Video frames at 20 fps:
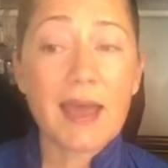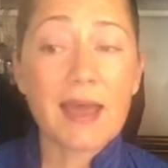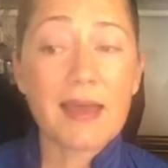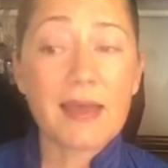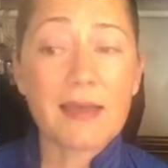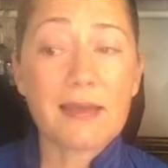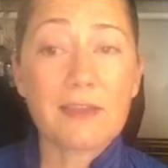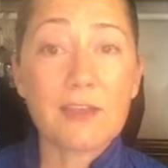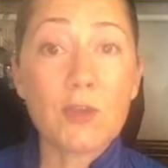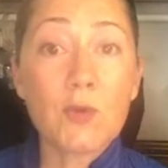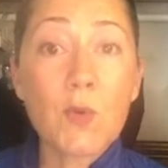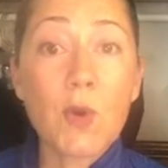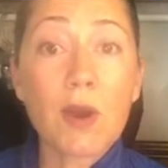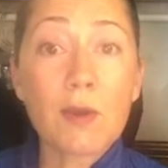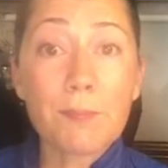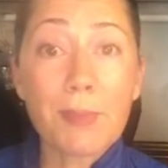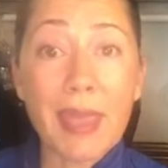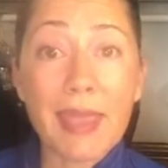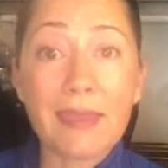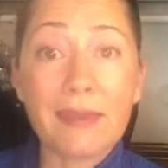uh, you
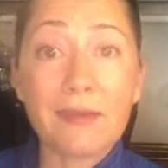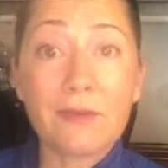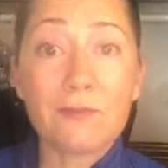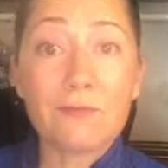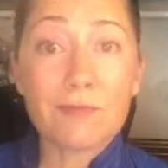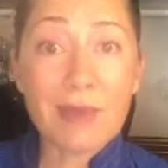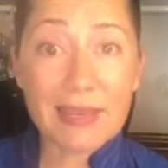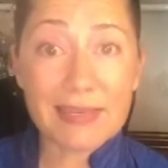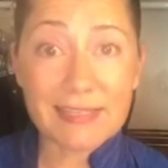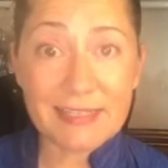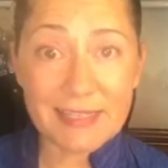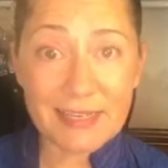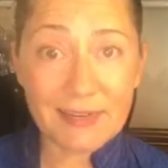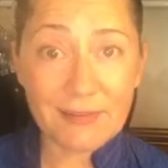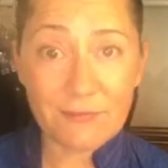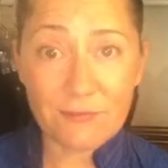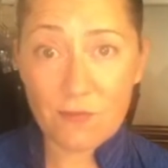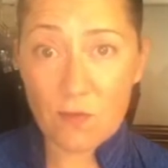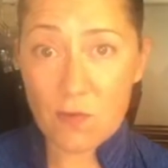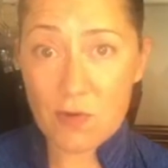are paying rent
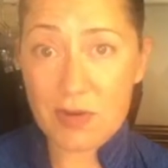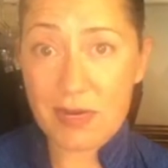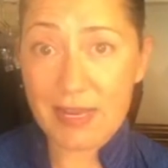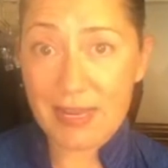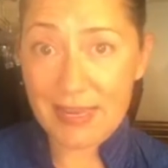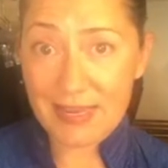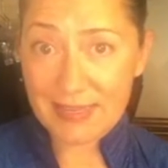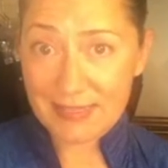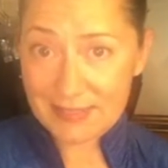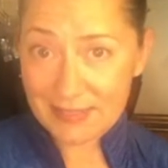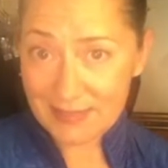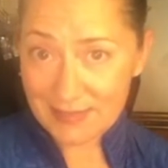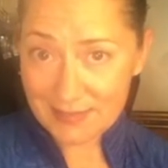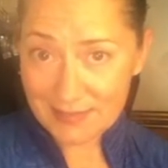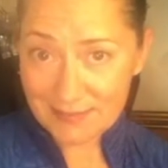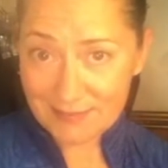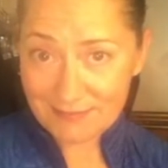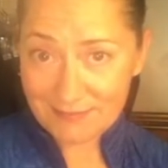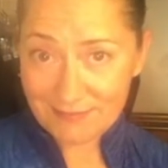for it.